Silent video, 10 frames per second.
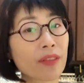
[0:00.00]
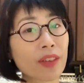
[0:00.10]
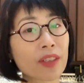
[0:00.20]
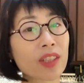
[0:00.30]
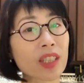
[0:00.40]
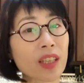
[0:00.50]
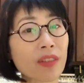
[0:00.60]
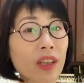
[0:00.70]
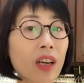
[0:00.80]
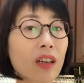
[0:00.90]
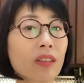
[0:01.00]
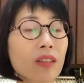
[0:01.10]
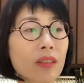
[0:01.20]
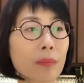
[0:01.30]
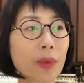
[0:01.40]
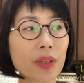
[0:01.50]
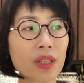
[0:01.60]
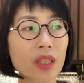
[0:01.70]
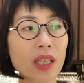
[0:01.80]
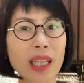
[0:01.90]
very difficult
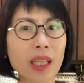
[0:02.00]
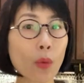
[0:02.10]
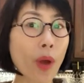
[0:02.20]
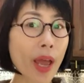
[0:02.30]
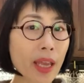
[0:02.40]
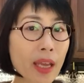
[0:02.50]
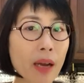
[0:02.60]
person in a way.